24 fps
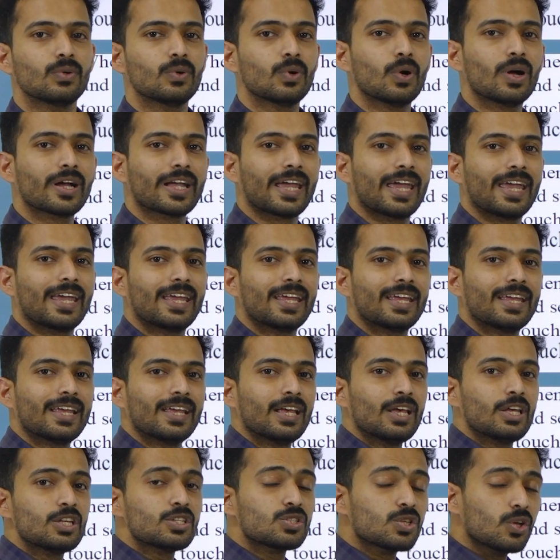Okay,
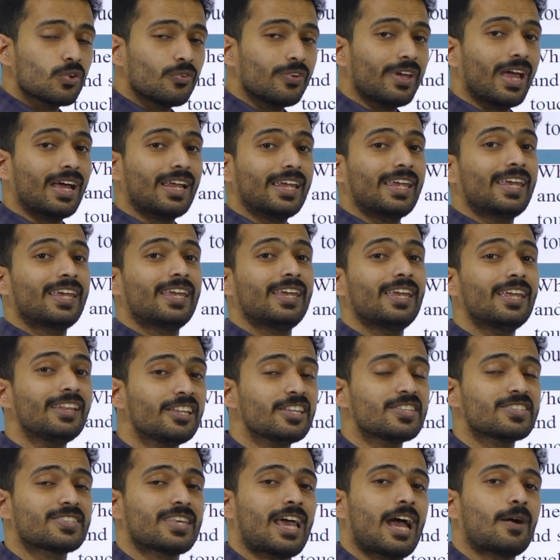so we are in
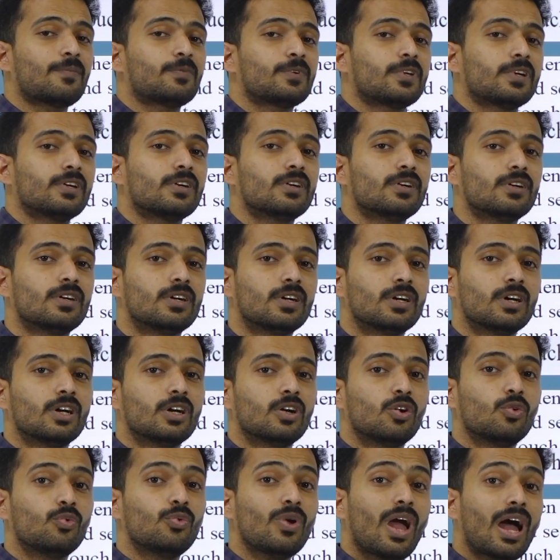this chapter,
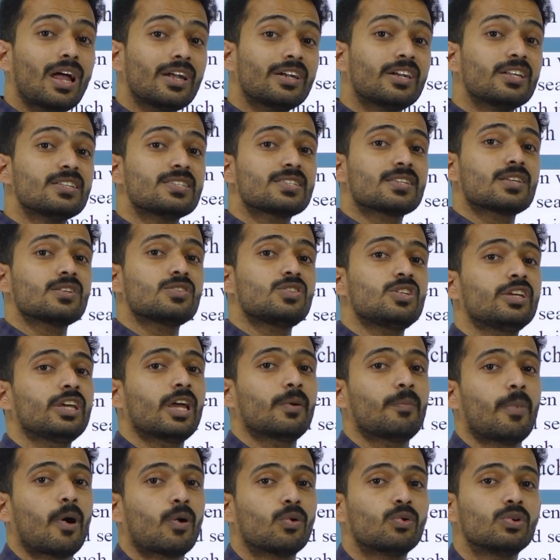we are discussing
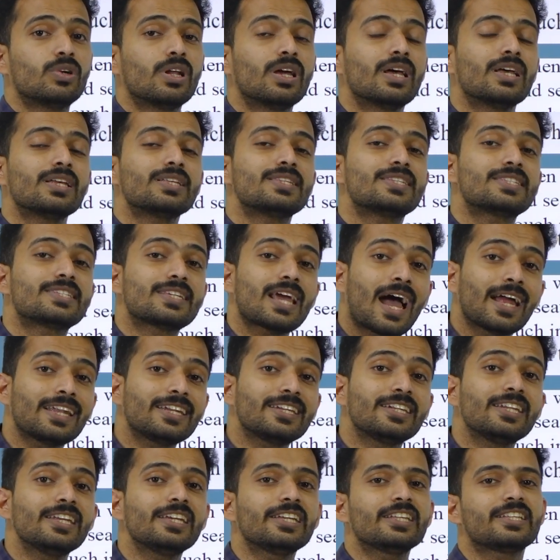about
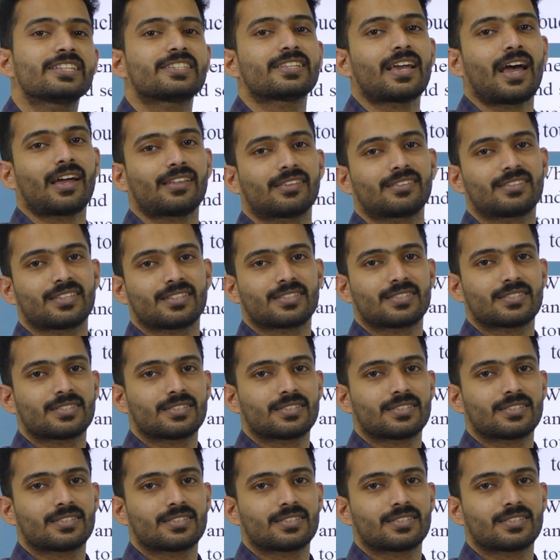static charges.